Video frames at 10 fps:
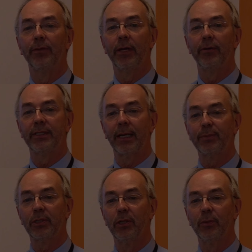there is
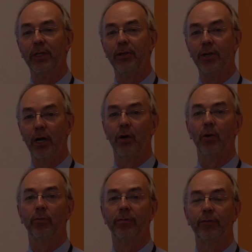absolutely
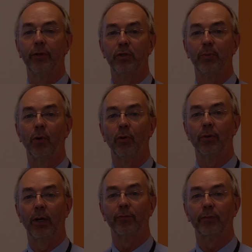no revenue support
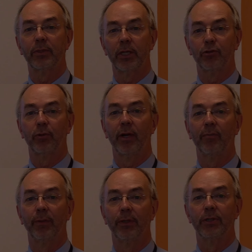grant from central
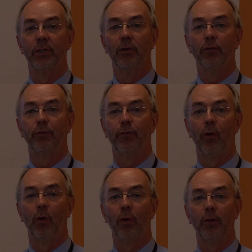government
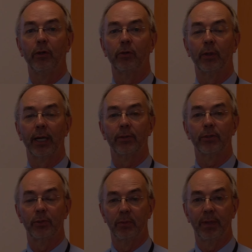for local
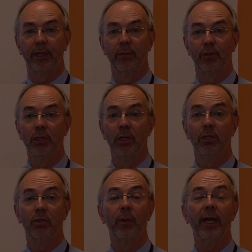councils in Buckinghamshire.
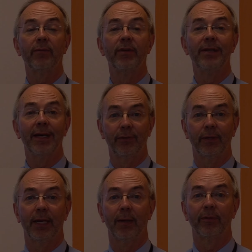So we have
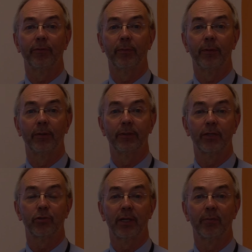nothing coming from
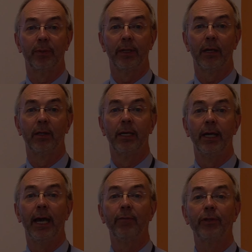central government now.
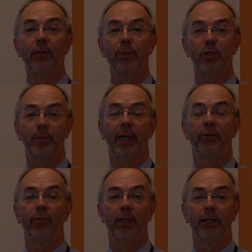Everything we
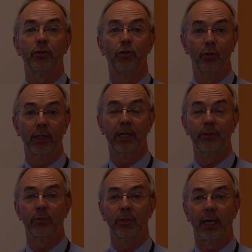spend relies on your
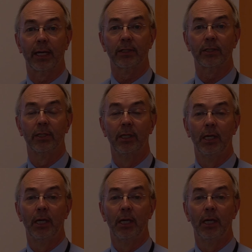council tax.